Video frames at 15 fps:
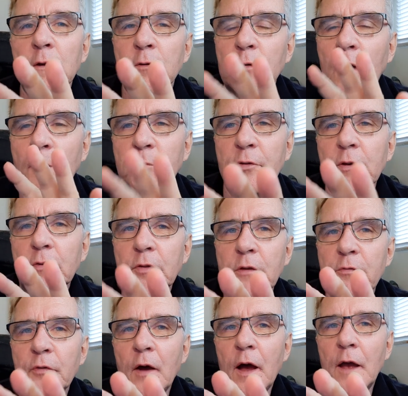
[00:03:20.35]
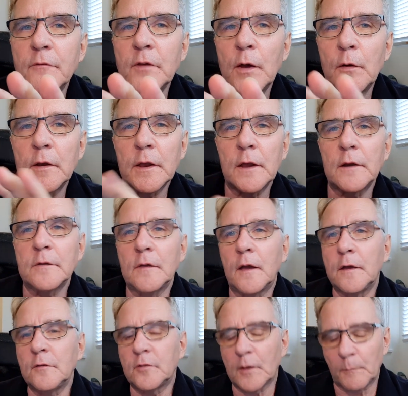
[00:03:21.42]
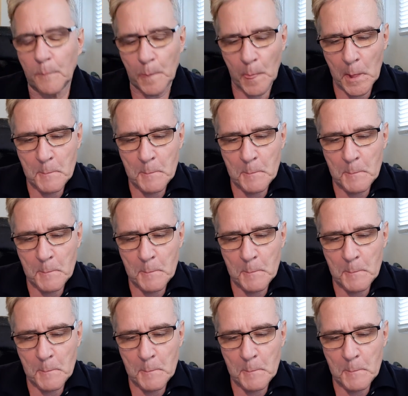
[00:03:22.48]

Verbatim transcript: so I'm 65. Now, I got to tell you something.